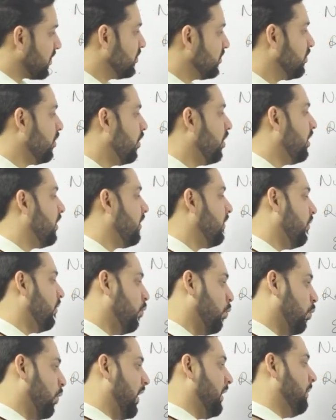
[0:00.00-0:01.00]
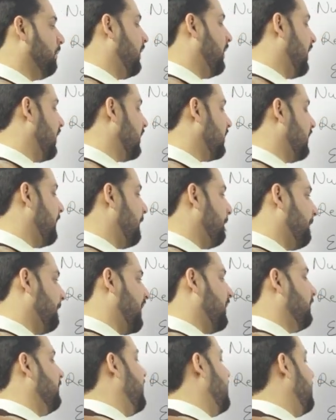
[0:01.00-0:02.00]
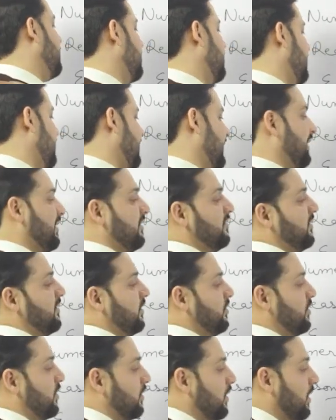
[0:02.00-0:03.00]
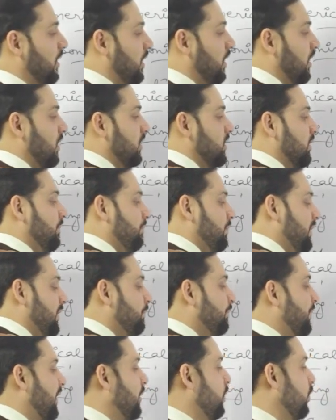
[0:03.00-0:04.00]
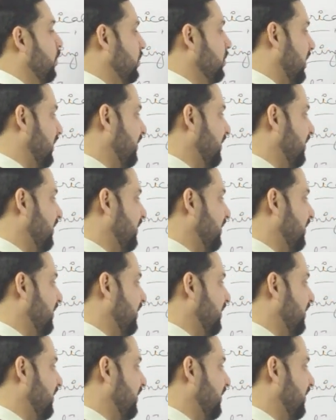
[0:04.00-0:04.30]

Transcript: score one mark per minute in English section. The people who